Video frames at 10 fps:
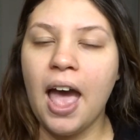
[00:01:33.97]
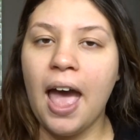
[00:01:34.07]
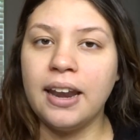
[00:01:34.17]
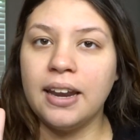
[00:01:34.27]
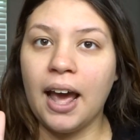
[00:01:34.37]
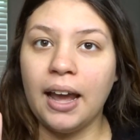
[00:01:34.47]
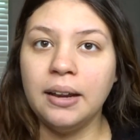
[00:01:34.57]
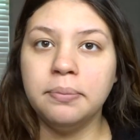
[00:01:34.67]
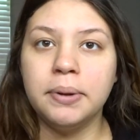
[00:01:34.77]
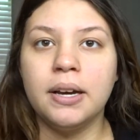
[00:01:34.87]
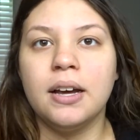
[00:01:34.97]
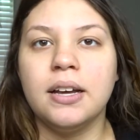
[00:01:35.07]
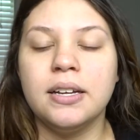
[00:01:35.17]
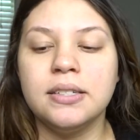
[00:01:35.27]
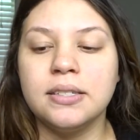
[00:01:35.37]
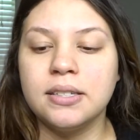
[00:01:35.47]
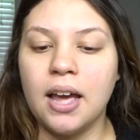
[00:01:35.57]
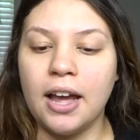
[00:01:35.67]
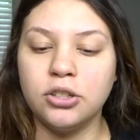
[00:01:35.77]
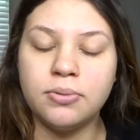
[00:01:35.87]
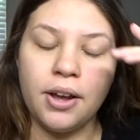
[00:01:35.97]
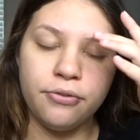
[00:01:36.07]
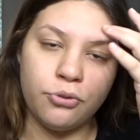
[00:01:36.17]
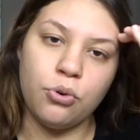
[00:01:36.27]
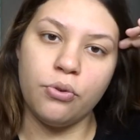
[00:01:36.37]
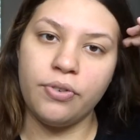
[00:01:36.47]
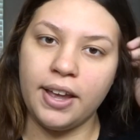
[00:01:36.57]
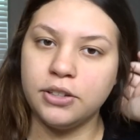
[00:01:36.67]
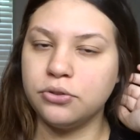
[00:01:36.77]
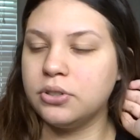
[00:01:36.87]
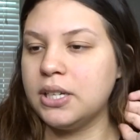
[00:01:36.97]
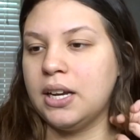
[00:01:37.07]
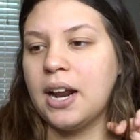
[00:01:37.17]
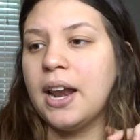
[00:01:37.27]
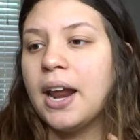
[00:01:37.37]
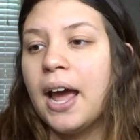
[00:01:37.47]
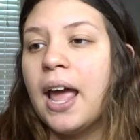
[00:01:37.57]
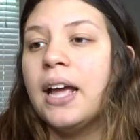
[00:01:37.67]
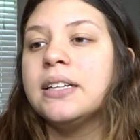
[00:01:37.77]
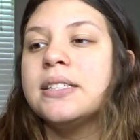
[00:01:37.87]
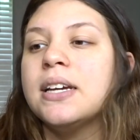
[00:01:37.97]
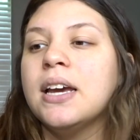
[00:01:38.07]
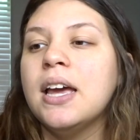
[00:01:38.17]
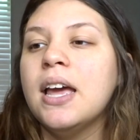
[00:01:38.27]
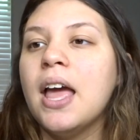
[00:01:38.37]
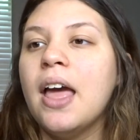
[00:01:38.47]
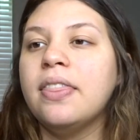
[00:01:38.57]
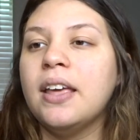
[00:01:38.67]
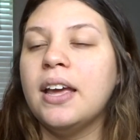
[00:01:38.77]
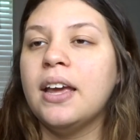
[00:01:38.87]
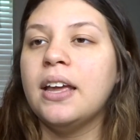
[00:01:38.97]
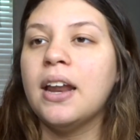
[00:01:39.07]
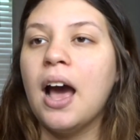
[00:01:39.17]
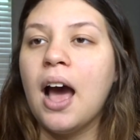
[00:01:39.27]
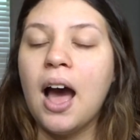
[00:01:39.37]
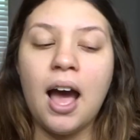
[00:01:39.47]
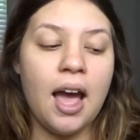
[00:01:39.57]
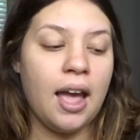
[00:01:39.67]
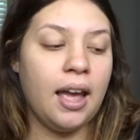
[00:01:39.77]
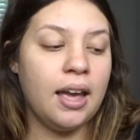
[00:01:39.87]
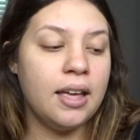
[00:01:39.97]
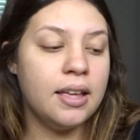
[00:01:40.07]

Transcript: at night because I do my full face routine at night, and then I